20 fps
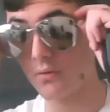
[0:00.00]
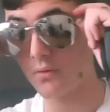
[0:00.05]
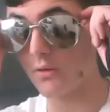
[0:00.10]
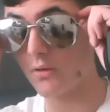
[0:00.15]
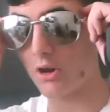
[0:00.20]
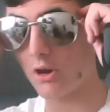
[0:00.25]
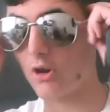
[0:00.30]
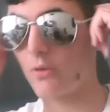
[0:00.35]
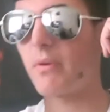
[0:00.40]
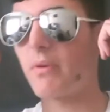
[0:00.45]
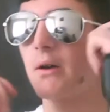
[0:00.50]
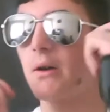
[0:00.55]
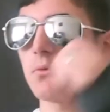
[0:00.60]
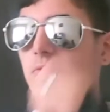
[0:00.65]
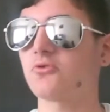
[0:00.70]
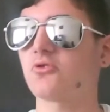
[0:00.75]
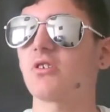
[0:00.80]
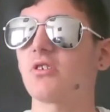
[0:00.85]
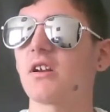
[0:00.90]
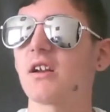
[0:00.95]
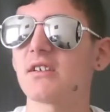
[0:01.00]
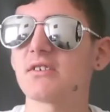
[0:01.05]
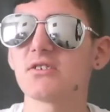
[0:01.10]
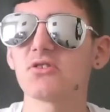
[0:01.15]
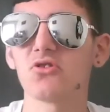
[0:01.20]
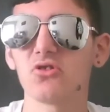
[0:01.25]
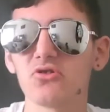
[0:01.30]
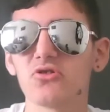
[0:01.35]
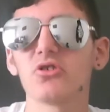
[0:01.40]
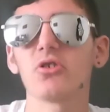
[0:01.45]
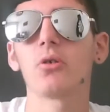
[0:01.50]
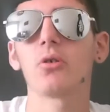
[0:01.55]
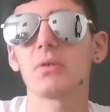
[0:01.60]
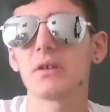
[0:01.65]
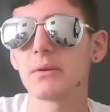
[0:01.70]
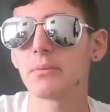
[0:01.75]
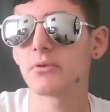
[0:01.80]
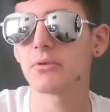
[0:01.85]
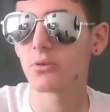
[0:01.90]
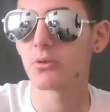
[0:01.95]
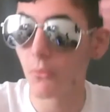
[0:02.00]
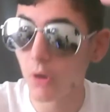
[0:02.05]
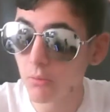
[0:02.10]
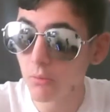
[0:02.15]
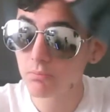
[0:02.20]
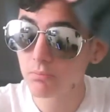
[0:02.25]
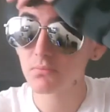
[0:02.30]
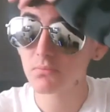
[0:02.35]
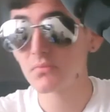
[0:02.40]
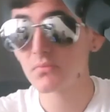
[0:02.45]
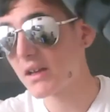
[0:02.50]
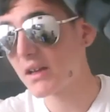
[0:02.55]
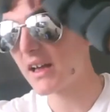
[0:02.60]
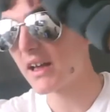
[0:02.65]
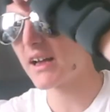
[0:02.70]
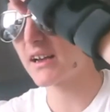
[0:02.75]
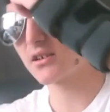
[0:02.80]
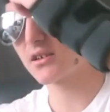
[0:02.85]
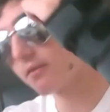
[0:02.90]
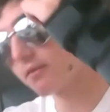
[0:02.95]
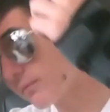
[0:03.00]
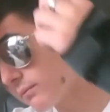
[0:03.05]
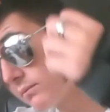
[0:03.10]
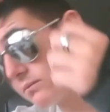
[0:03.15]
I look better with some glasses on, so I'm keeping them on. Haircut.